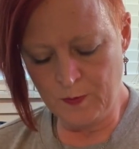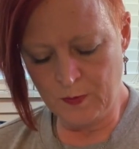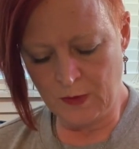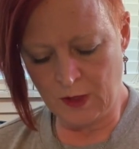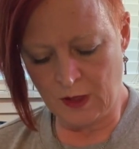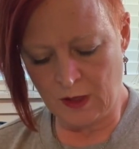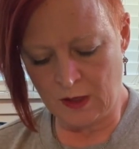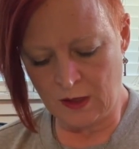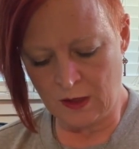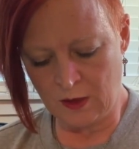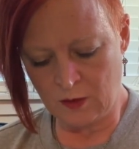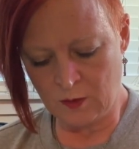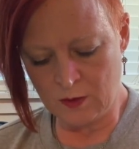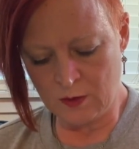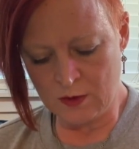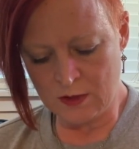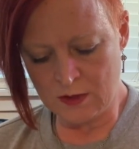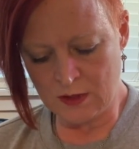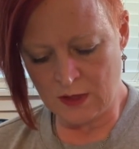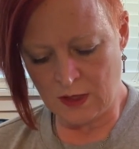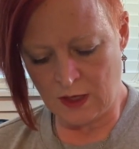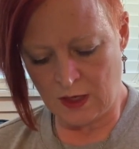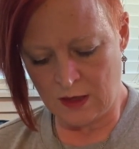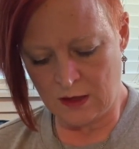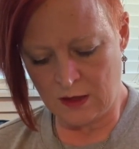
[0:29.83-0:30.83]
And it was
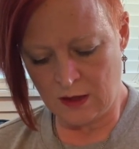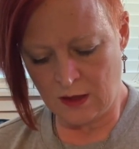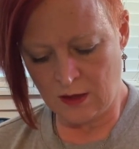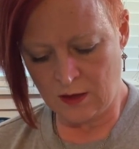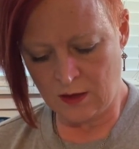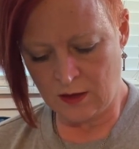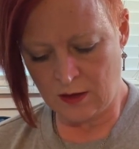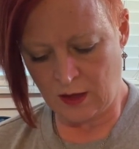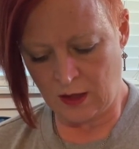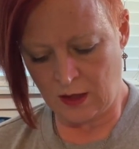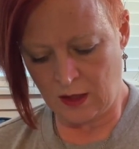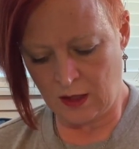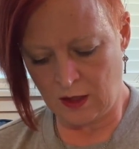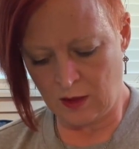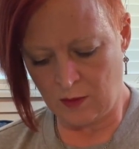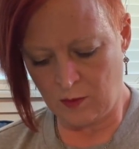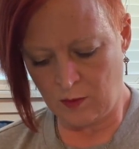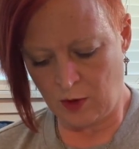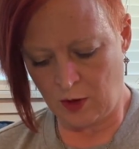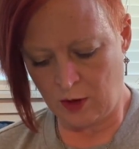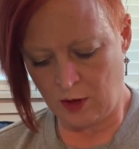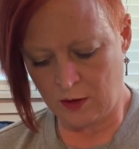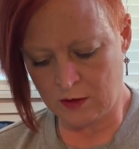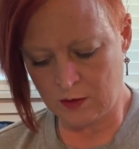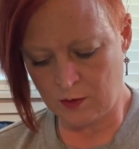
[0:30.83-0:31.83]
then that he
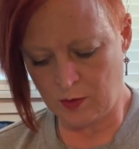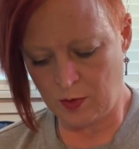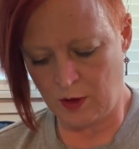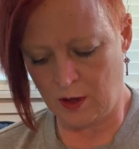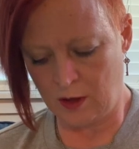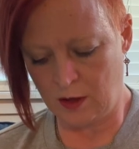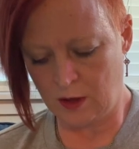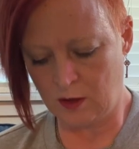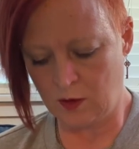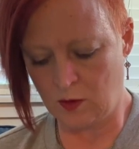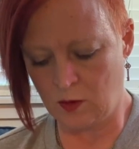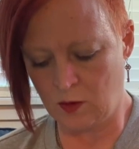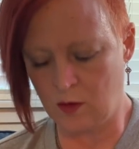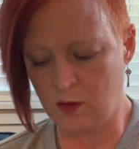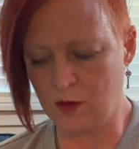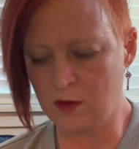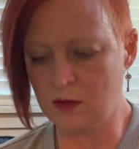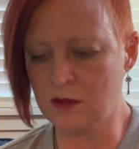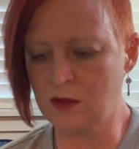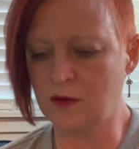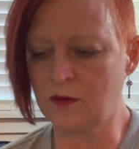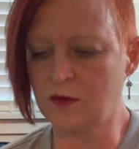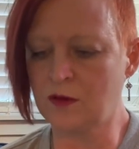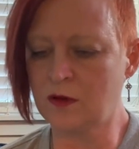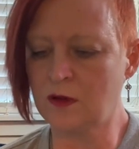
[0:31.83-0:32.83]
embarked upon a course
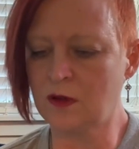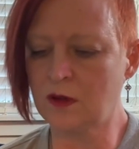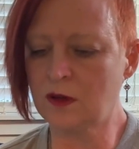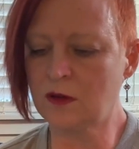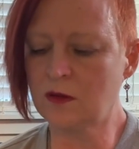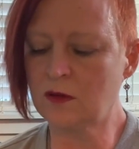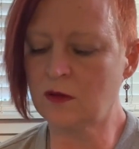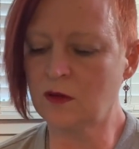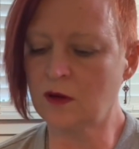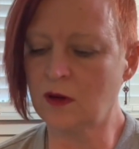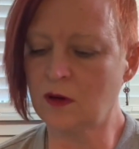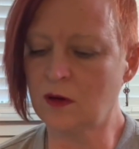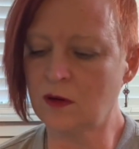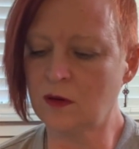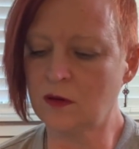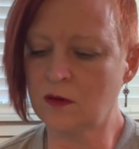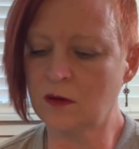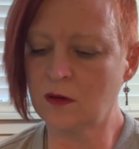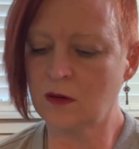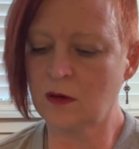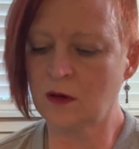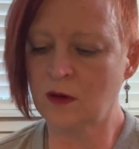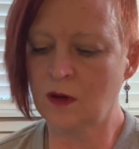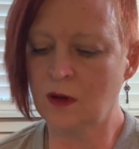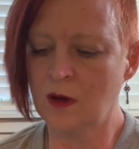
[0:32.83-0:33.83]
of 6 years
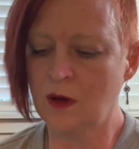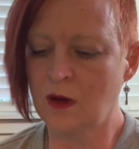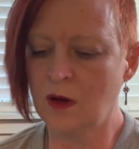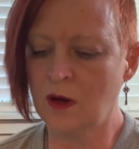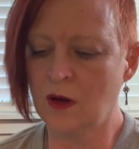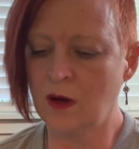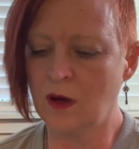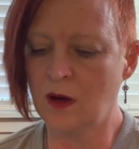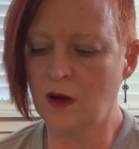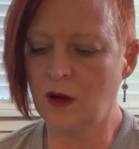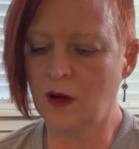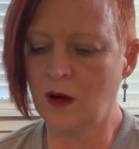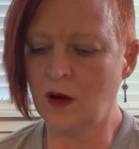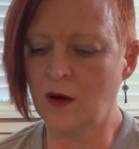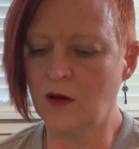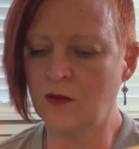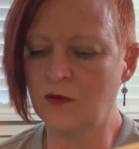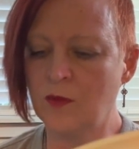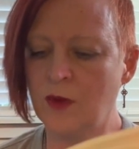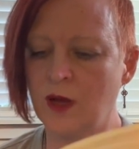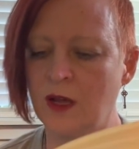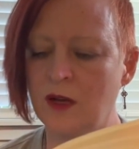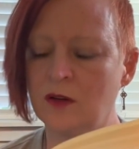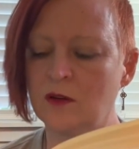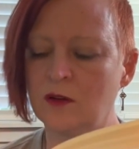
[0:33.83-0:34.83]
of
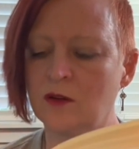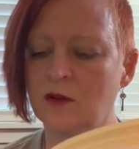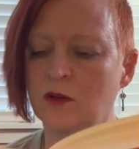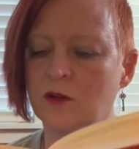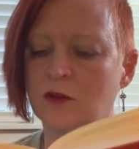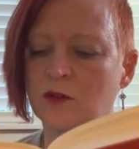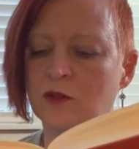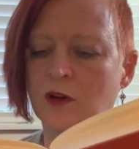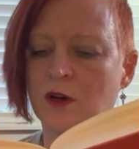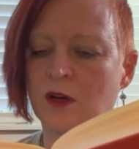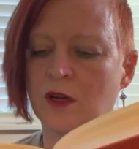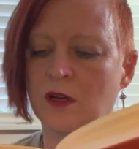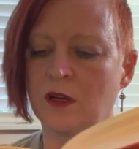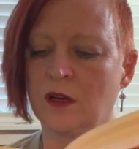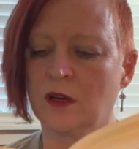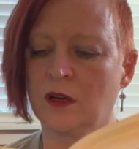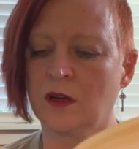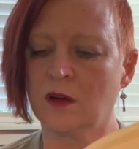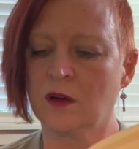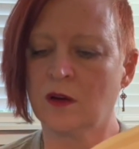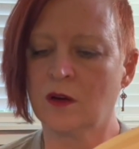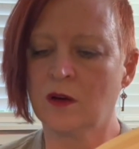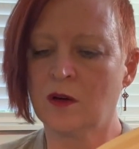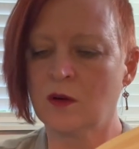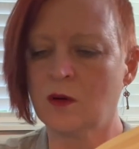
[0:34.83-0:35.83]
medical
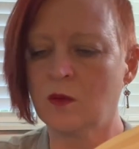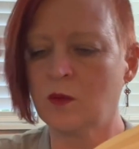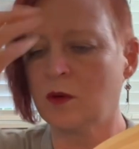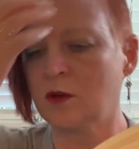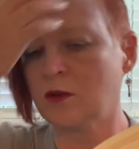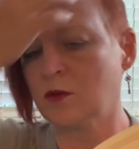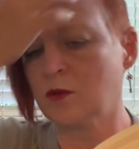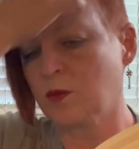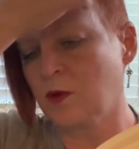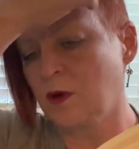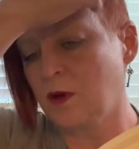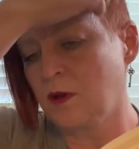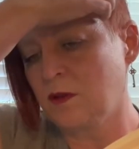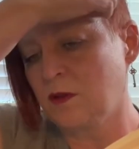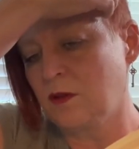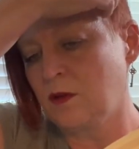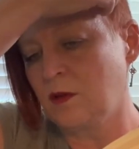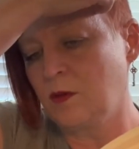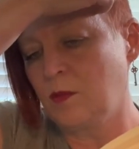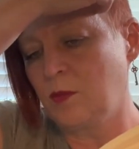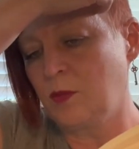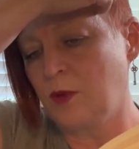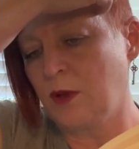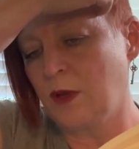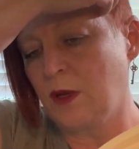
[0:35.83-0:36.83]
training, which was to
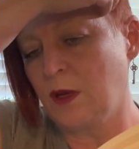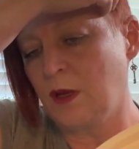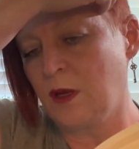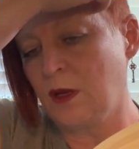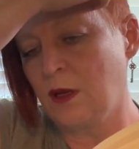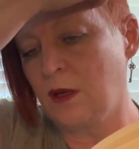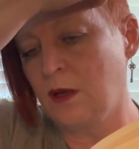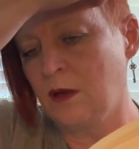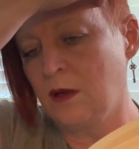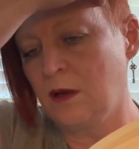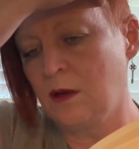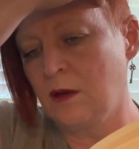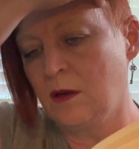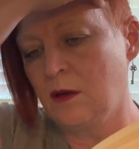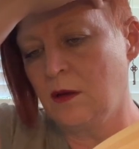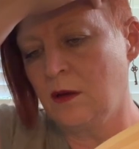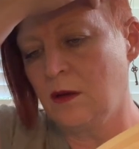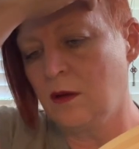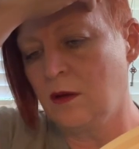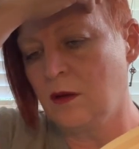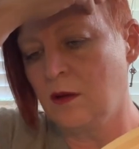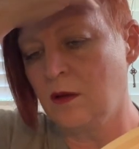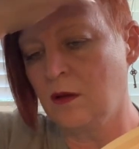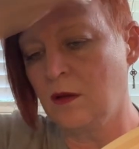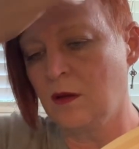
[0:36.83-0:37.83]
be
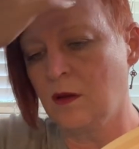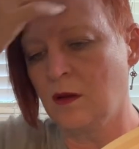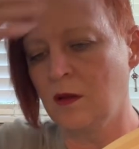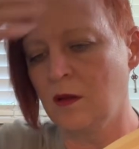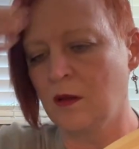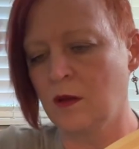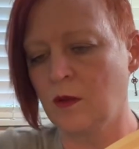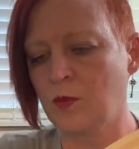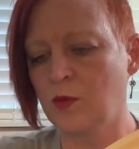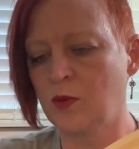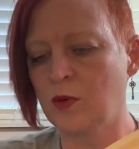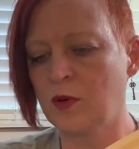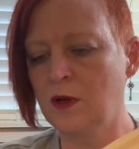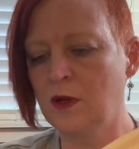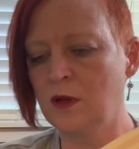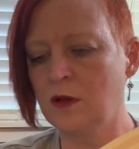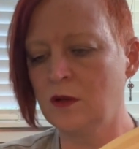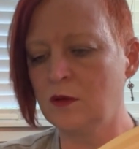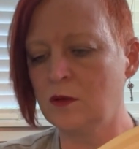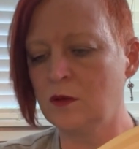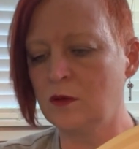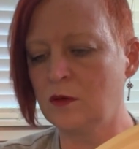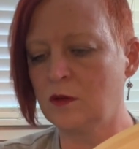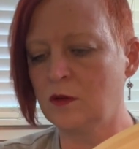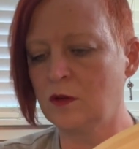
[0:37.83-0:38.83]
the
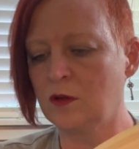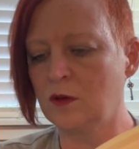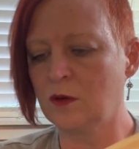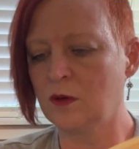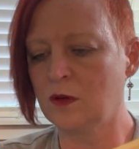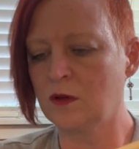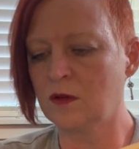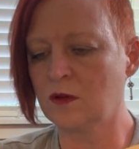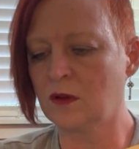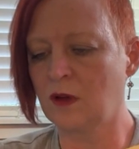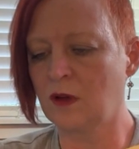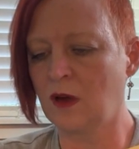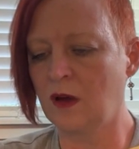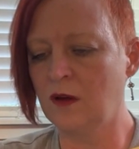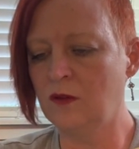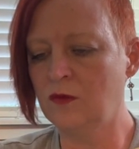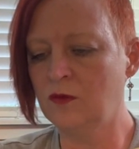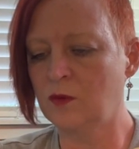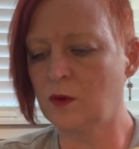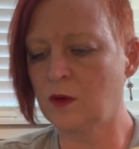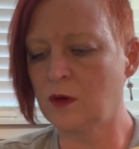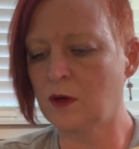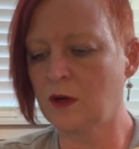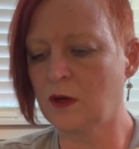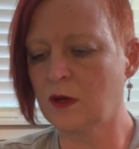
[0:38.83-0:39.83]
prelude to his life
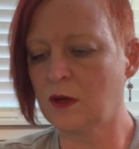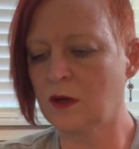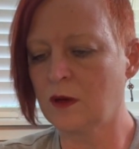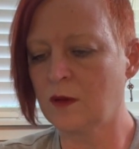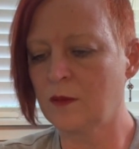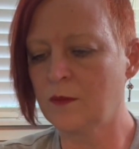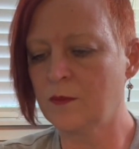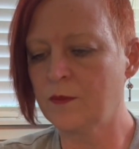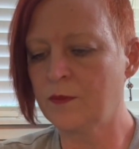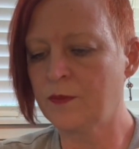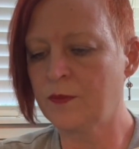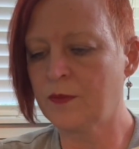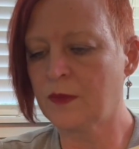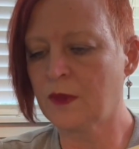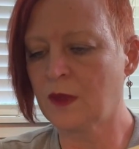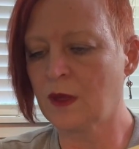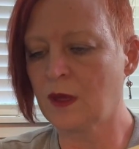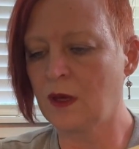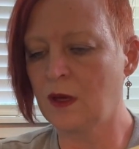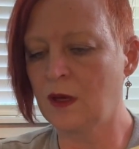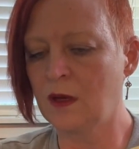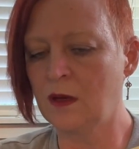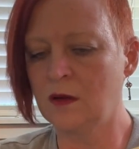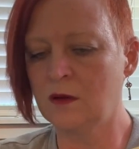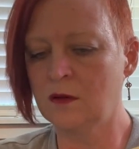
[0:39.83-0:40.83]
work
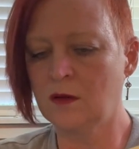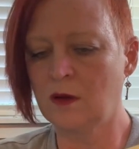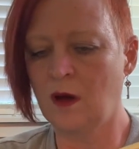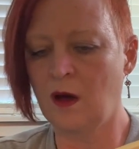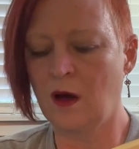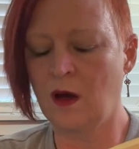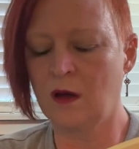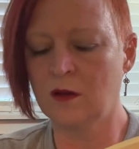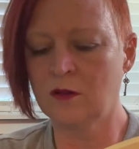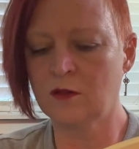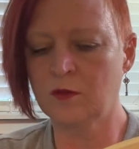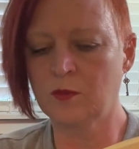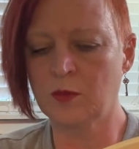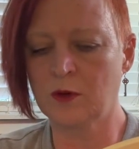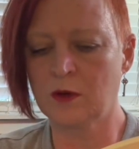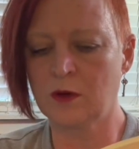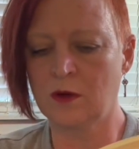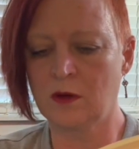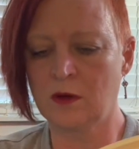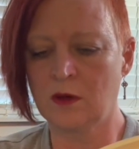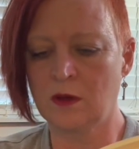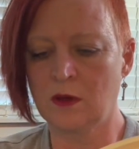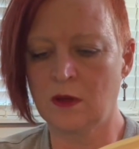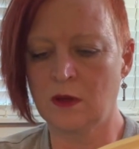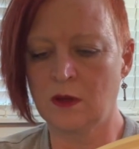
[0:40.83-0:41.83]
in his
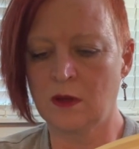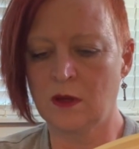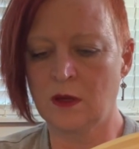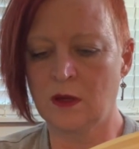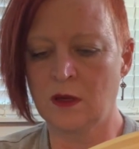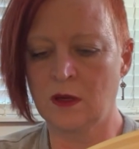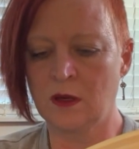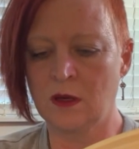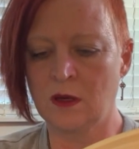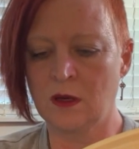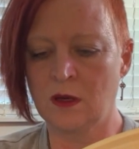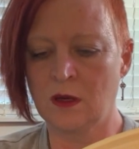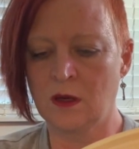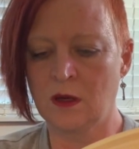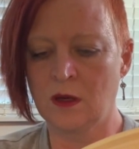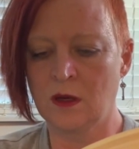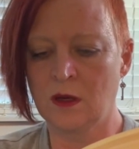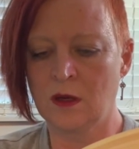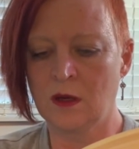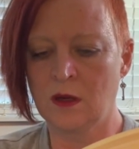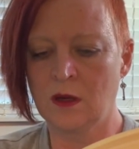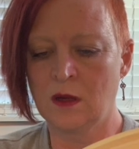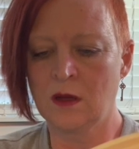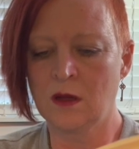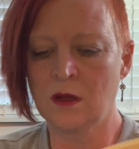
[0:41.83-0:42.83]
hospital in
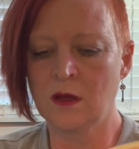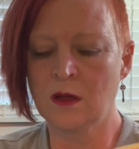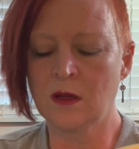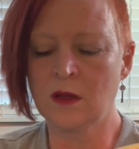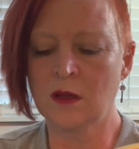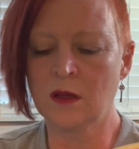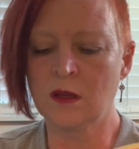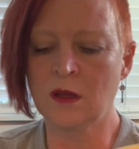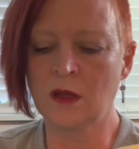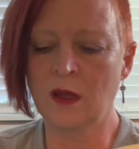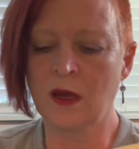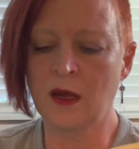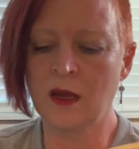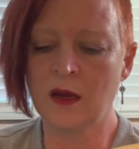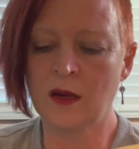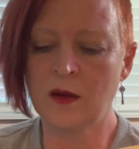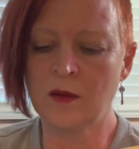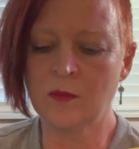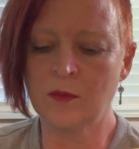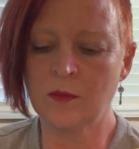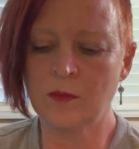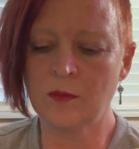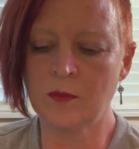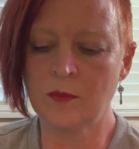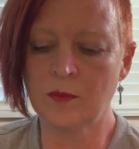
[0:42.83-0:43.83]

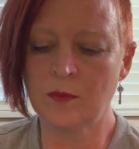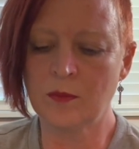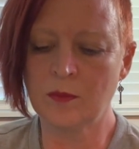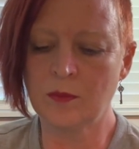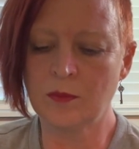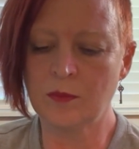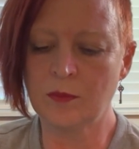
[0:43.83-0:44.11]
Lambaran.